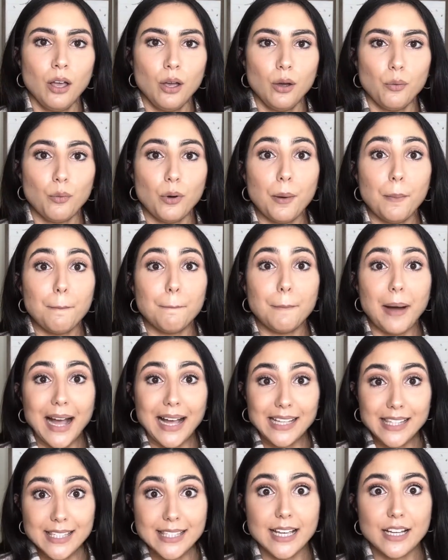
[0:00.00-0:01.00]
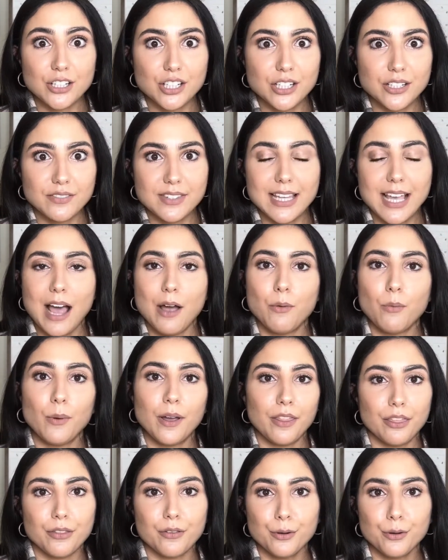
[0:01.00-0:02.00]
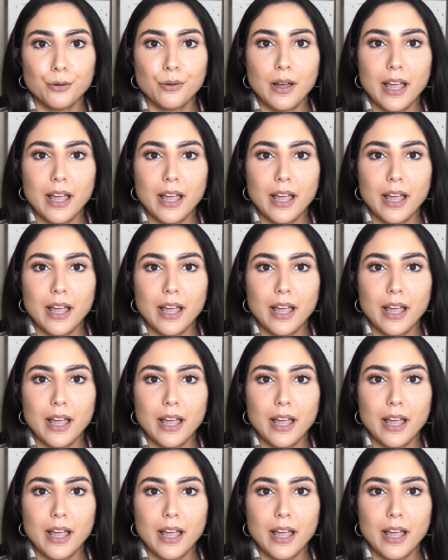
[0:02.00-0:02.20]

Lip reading: what mindset shifts I went through,